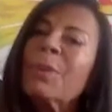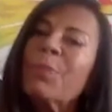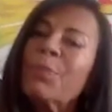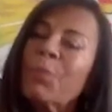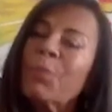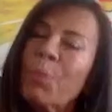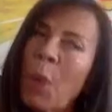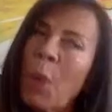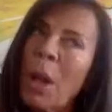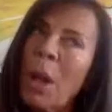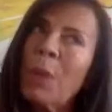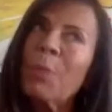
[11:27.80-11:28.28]

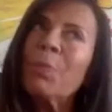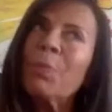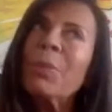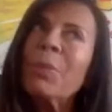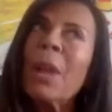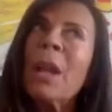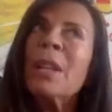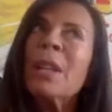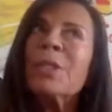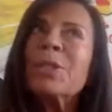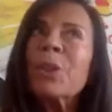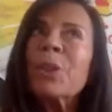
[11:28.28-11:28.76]
Well,
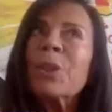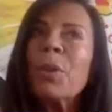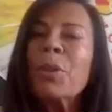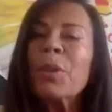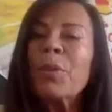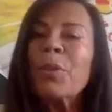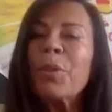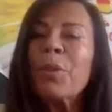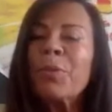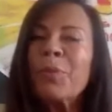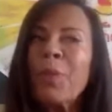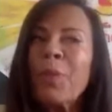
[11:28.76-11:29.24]
so
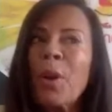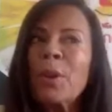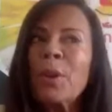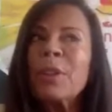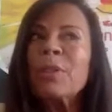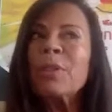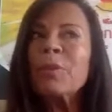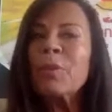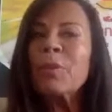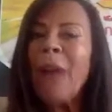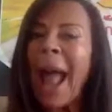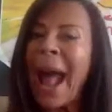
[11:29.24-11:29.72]
the
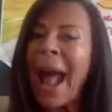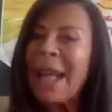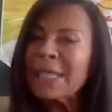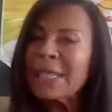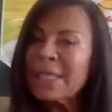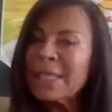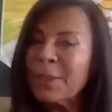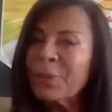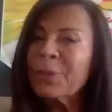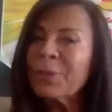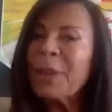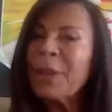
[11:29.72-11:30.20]
first, as
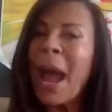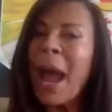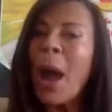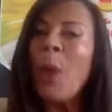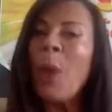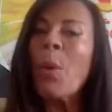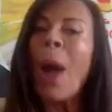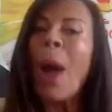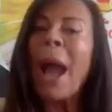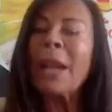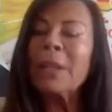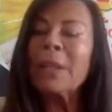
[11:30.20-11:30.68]
of
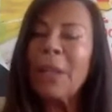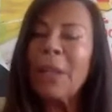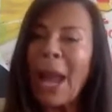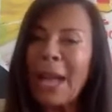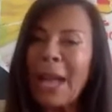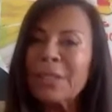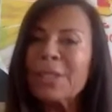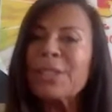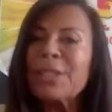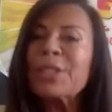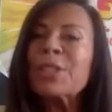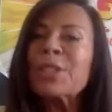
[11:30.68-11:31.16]
now, I'd
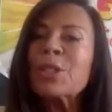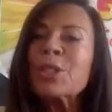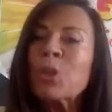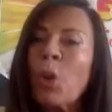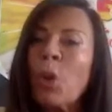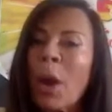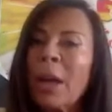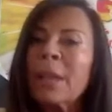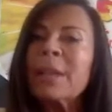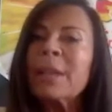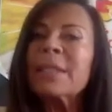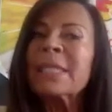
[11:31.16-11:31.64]
like to
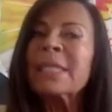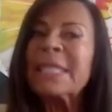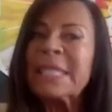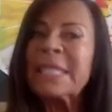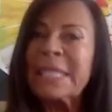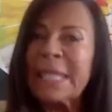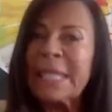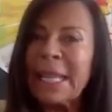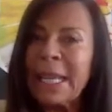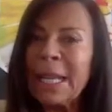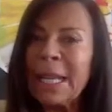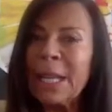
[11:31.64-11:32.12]
start
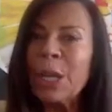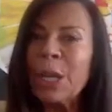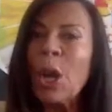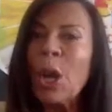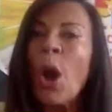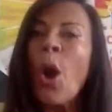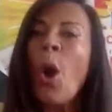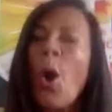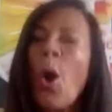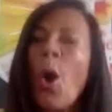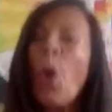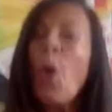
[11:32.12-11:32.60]
seeing
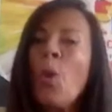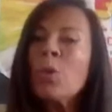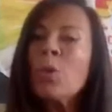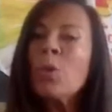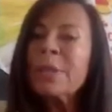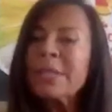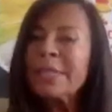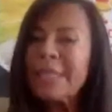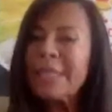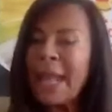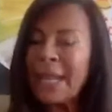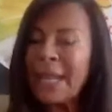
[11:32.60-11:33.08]
who
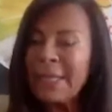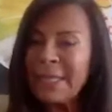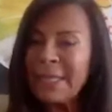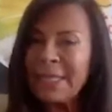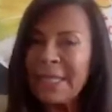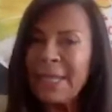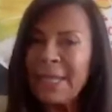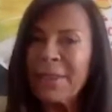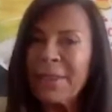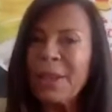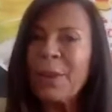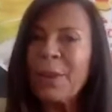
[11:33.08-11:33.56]
sends
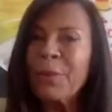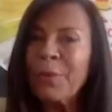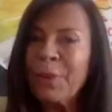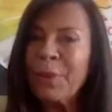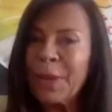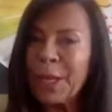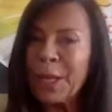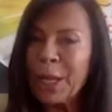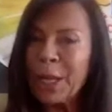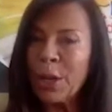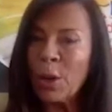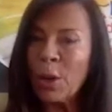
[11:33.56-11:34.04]
in their
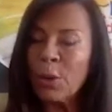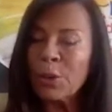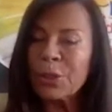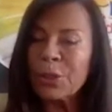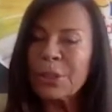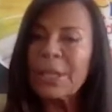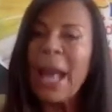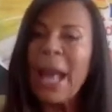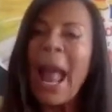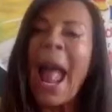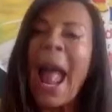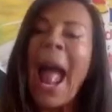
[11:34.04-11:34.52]

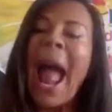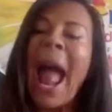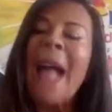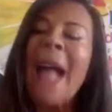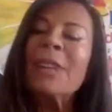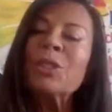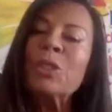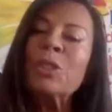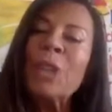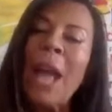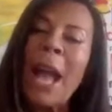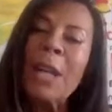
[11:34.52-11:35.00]
videos.
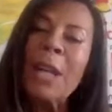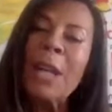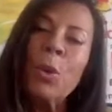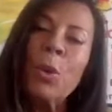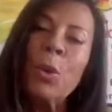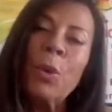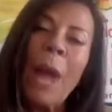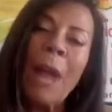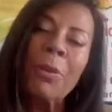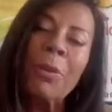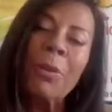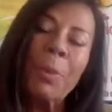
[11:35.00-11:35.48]
And
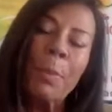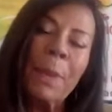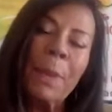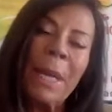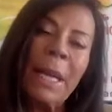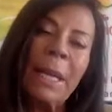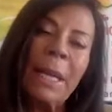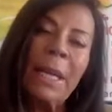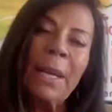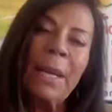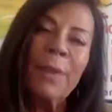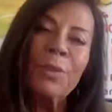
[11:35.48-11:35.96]
January, at the
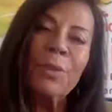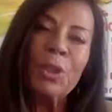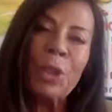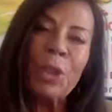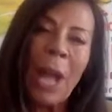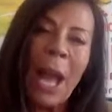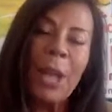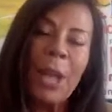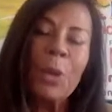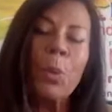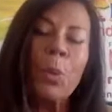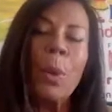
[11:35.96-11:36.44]
beginning of
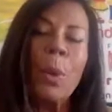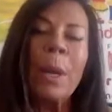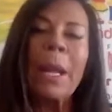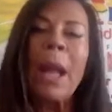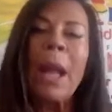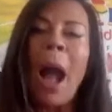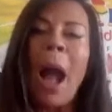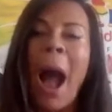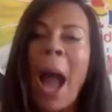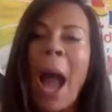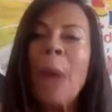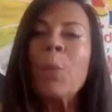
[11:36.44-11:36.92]

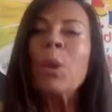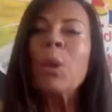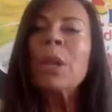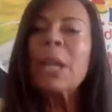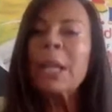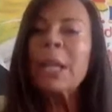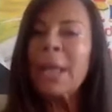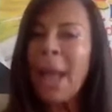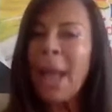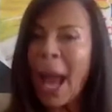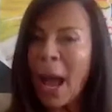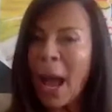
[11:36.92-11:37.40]
January, I will
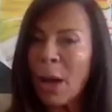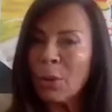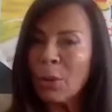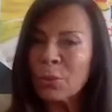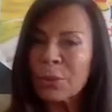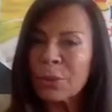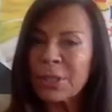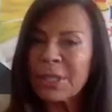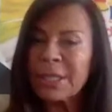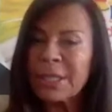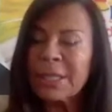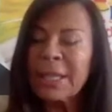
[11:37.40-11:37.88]

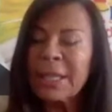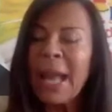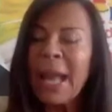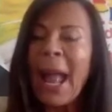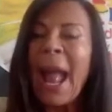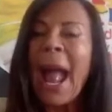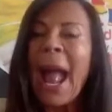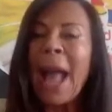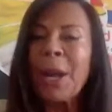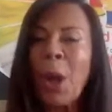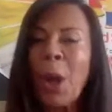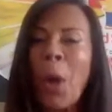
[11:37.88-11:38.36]
announce,
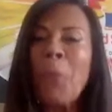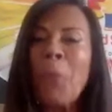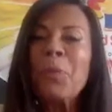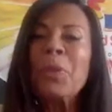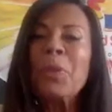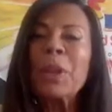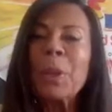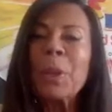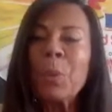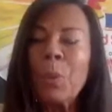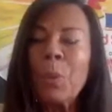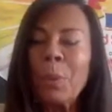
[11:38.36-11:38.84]
and
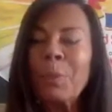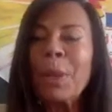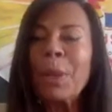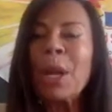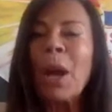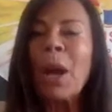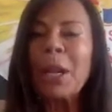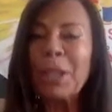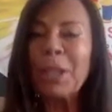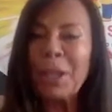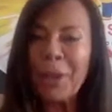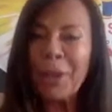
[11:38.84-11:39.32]
hopefully we'll be
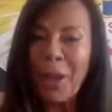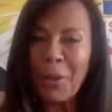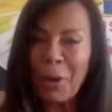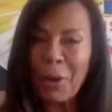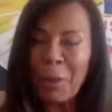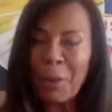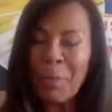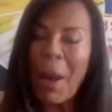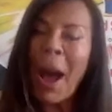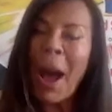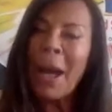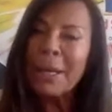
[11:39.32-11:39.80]
on
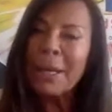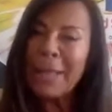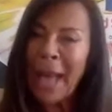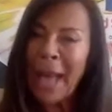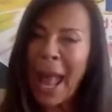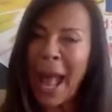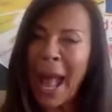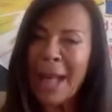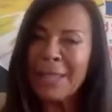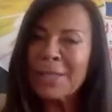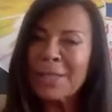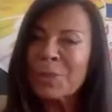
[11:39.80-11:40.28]
another
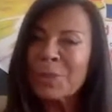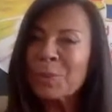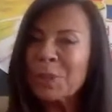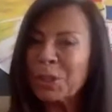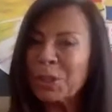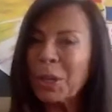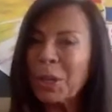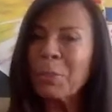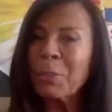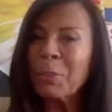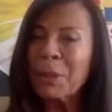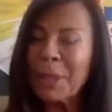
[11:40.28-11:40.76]
podcast,
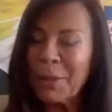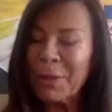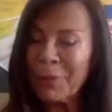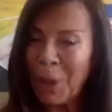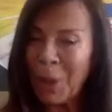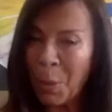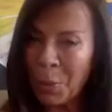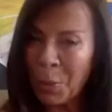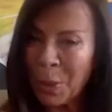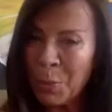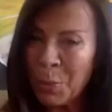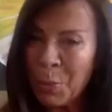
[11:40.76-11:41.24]
which I believe
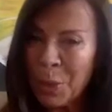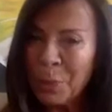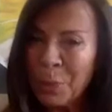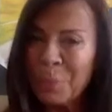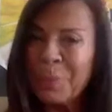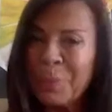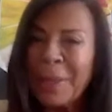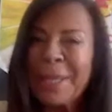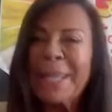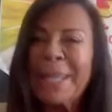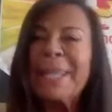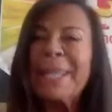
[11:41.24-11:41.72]
that we will
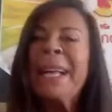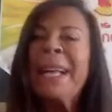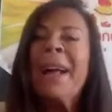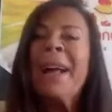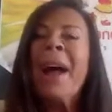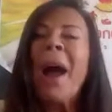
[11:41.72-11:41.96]
be.